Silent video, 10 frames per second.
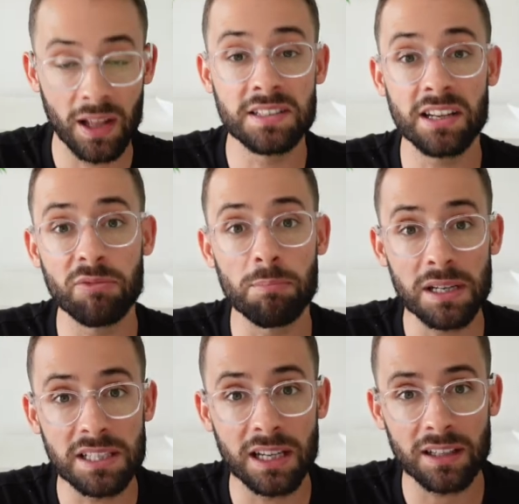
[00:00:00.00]
Instead of
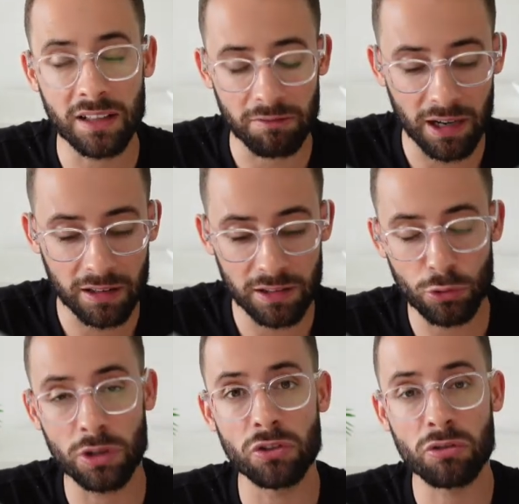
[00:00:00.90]
minting it directly, you
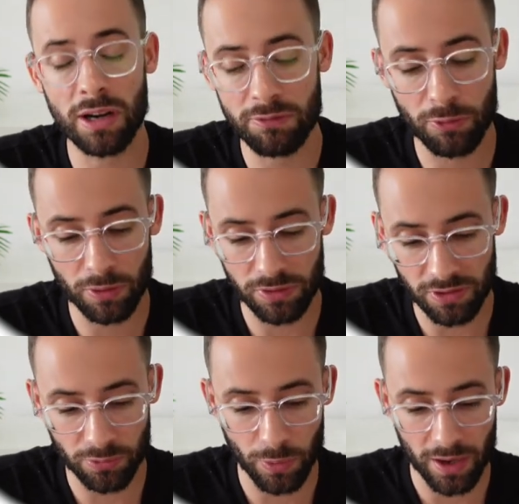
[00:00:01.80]
can trade for it
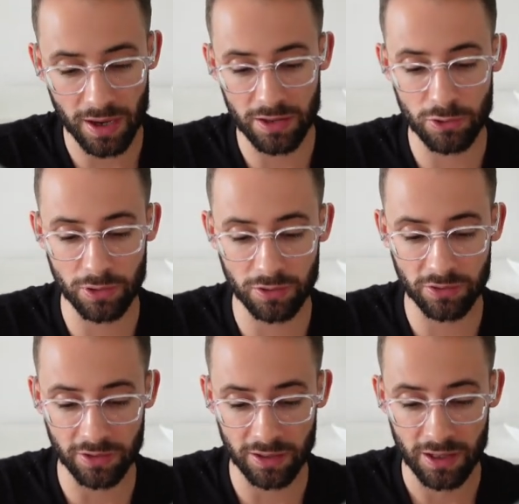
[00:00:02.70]
this way, and you can
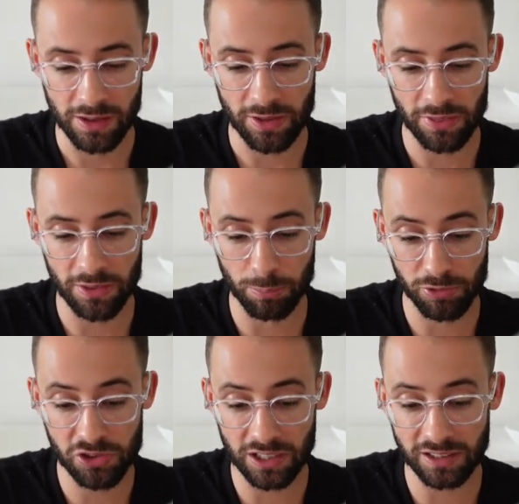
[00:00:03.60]
see that the
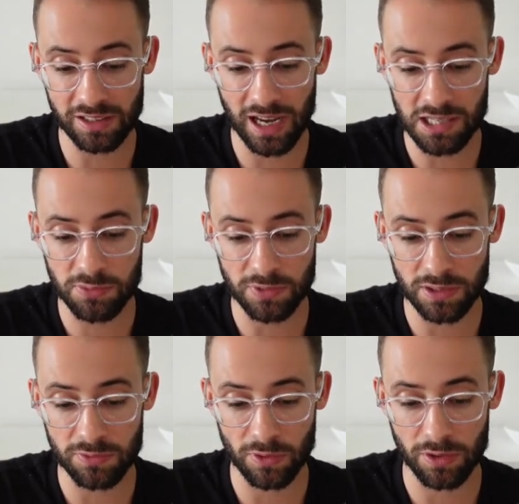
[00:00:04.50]
projected gas
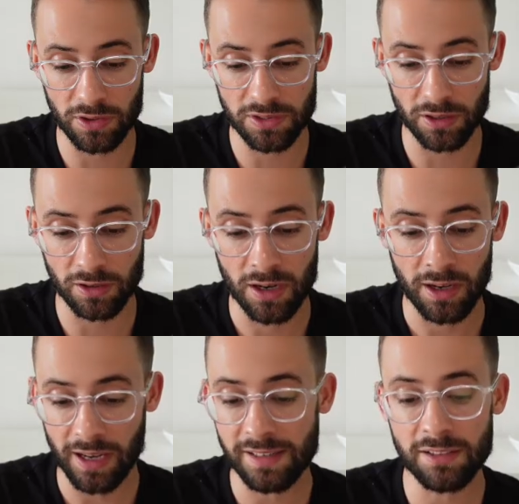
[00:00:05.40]
fees for this are
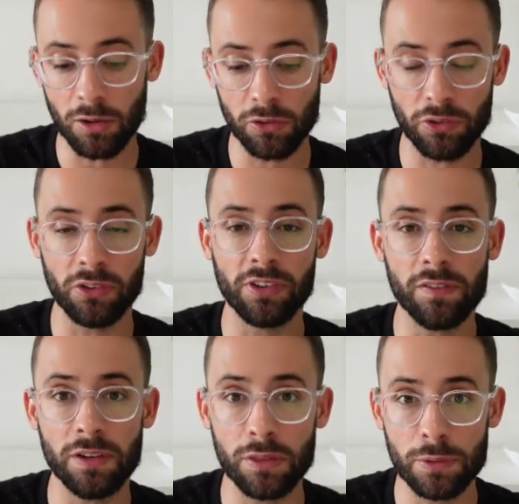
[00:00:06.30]

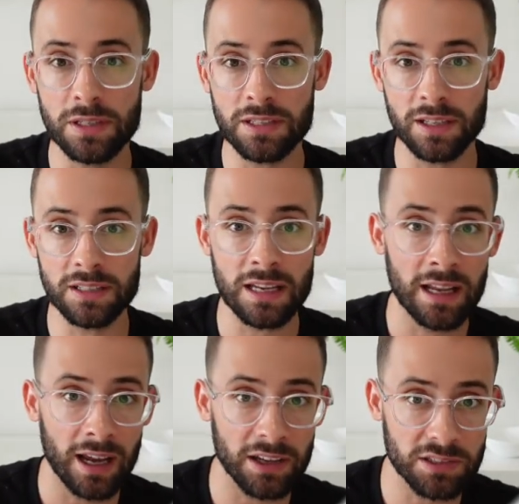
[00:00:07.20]
$8.73
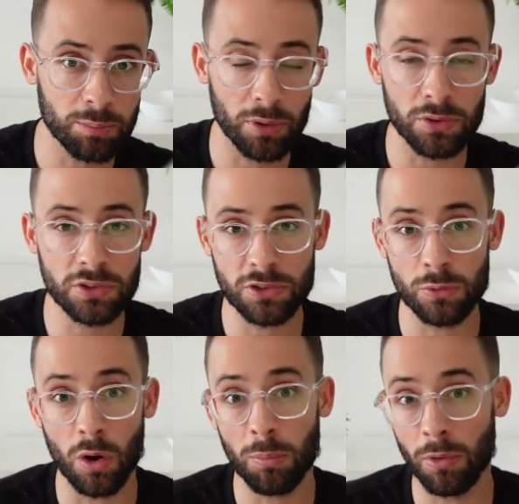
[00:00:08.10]
as opposed
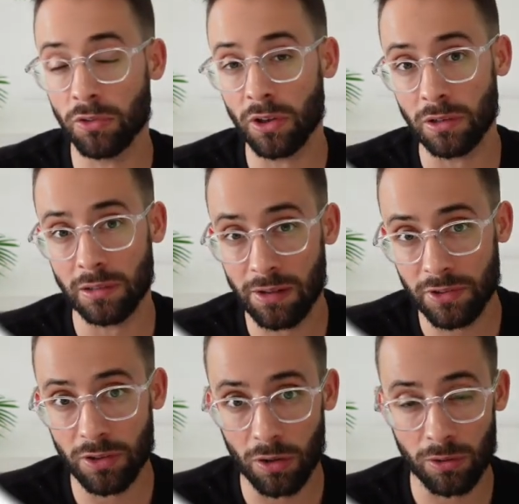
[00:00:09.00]
to almost
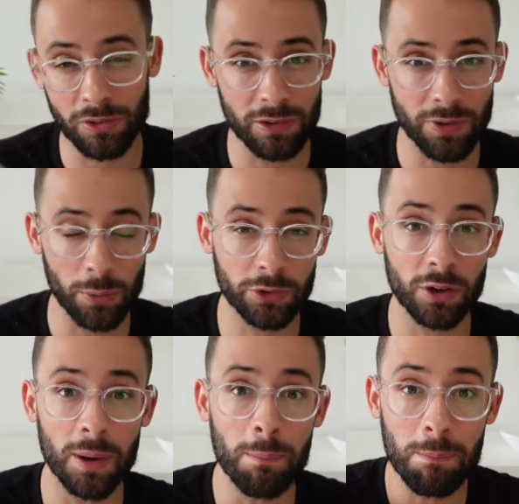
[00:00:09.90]
$11 if I was
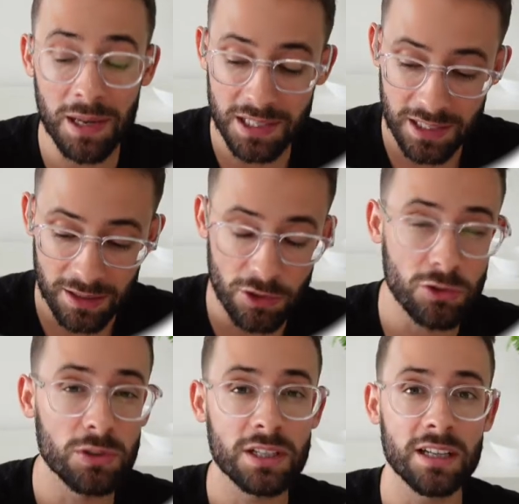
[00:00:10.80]
going to mint
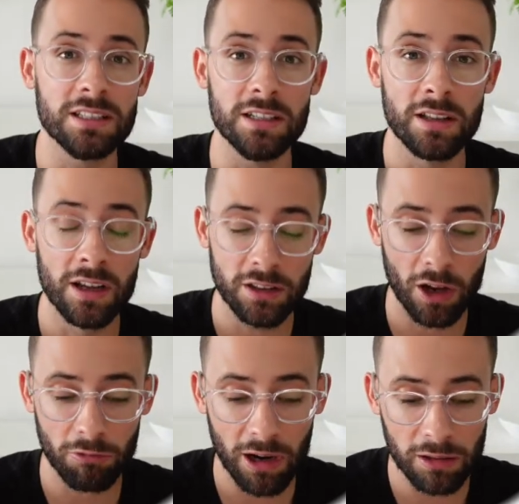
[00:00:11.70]
new staked ETH
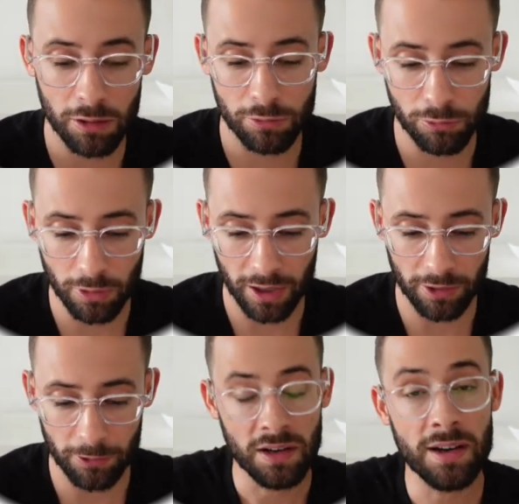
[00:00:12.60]
directly through Lido.
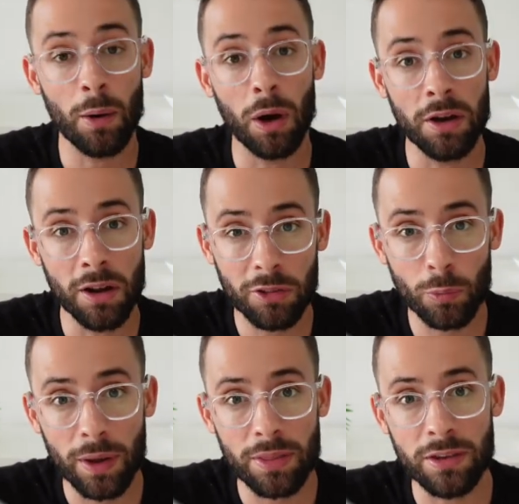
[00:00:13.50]
Now, another
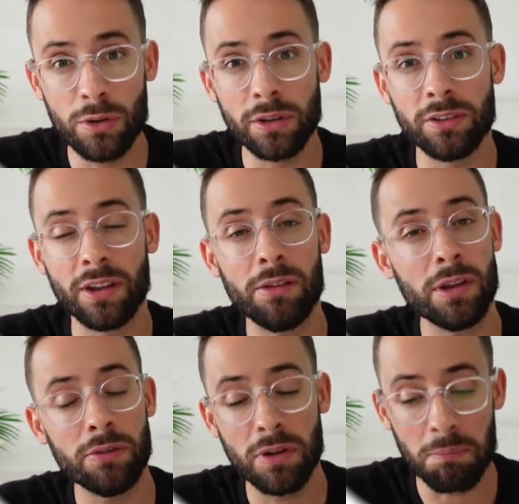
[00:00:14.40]
way that you can save
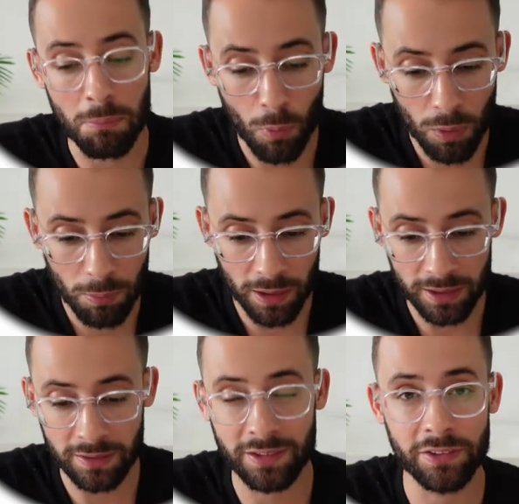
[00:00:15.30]
even more
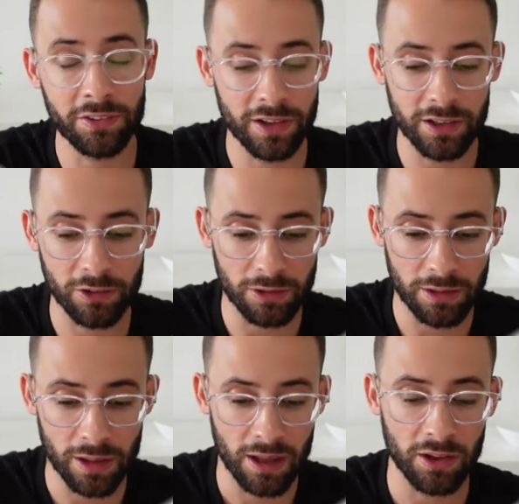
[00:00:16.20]
money to stake your ETH
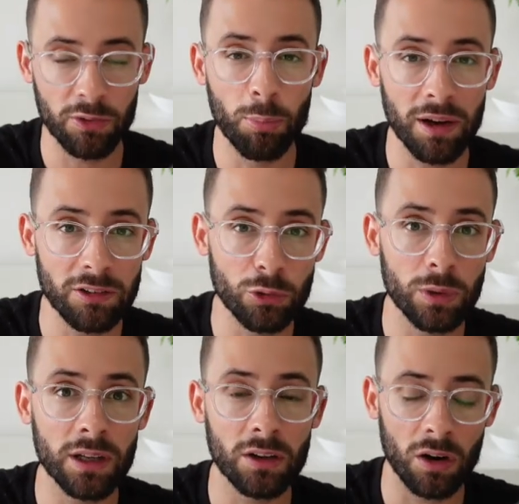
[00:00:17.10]
is by
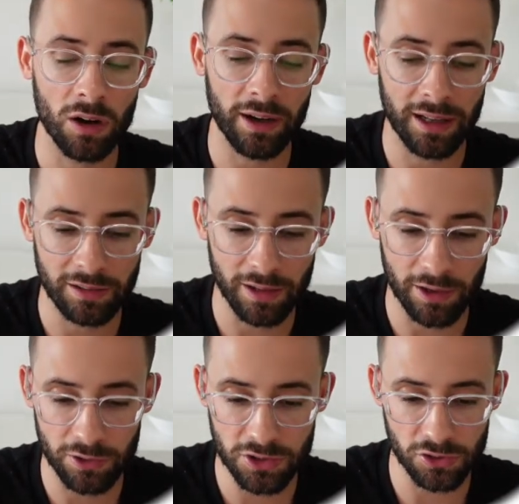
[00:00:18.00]
doing it on a
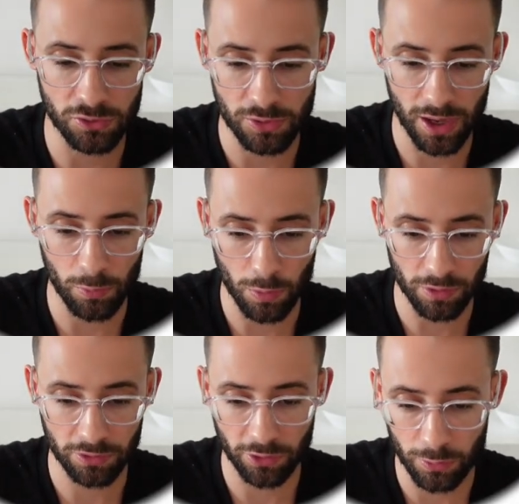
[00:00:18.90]
layer two
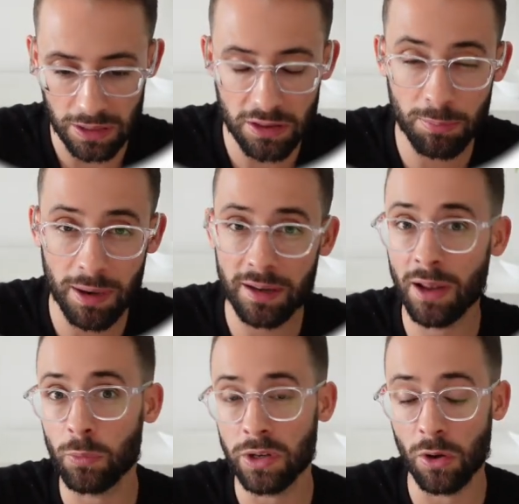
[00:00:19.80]
network. So ETH
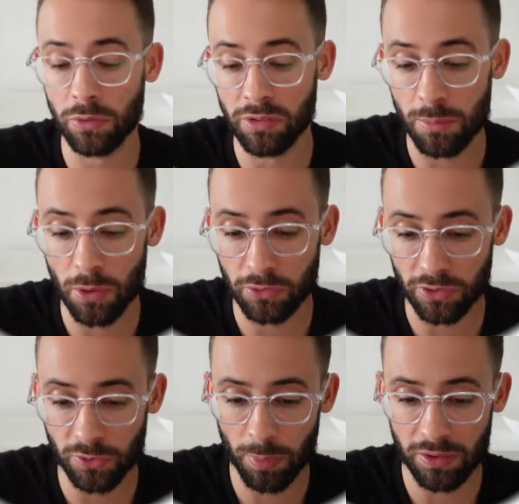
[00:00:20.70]
mainnet we know is the most
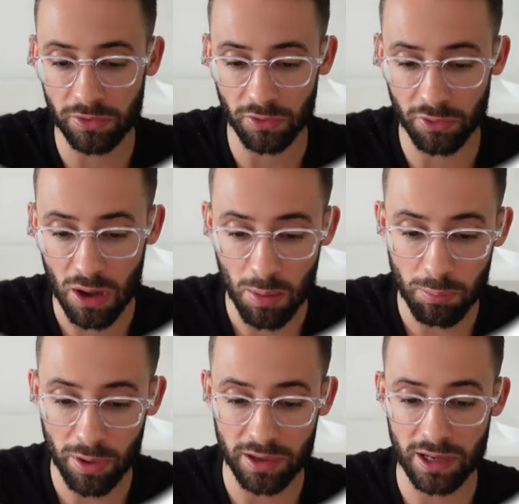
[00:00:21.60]
expensive,
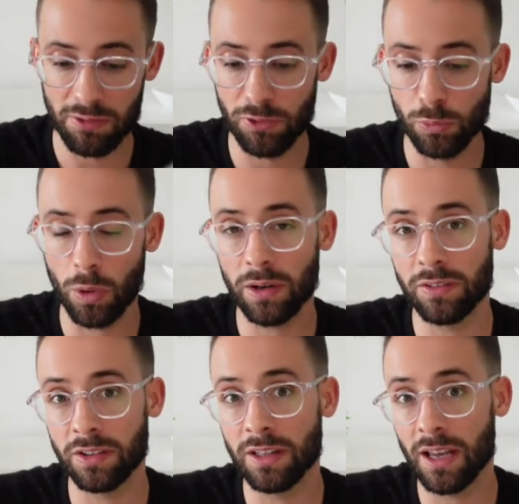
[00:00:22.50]
but if you wanted
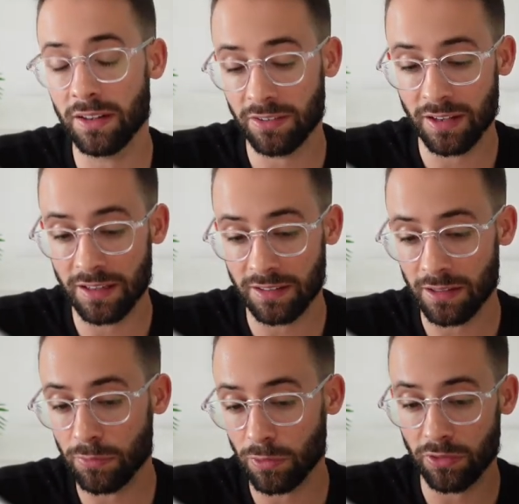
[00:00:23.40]
to get staked
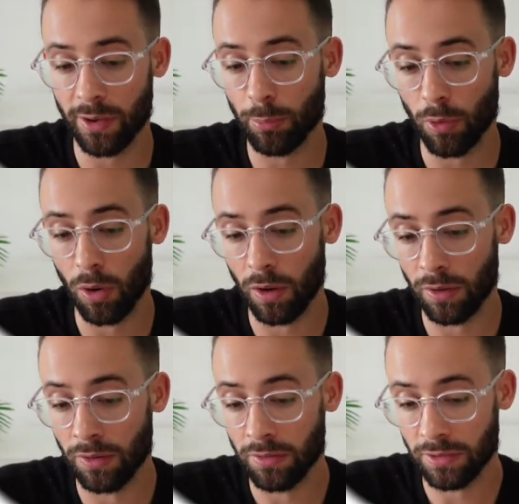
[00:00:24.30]
ETH, for example,
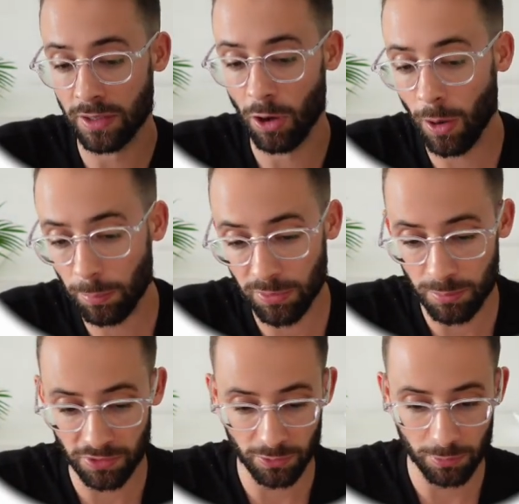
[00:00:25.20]
on the
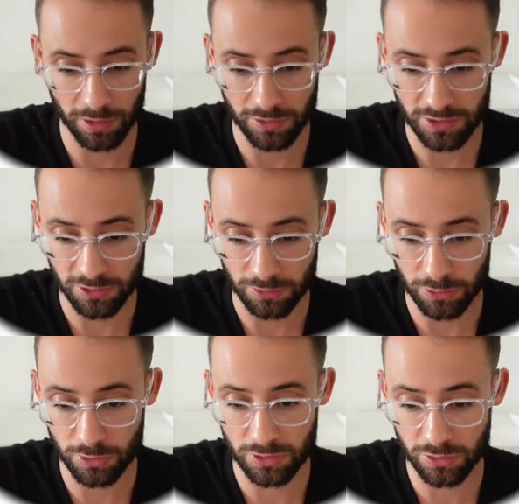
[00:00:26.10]
Optimism layer two, you
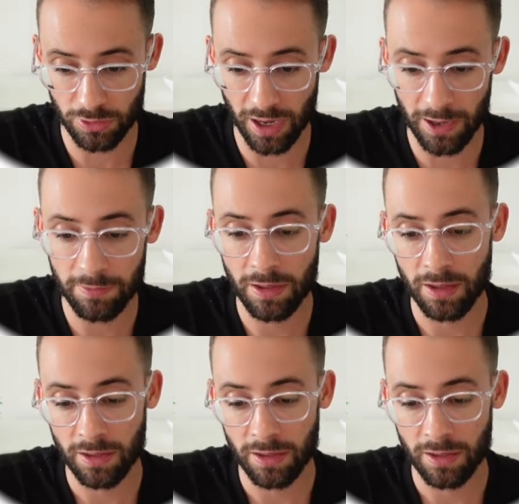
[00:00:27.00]
could do that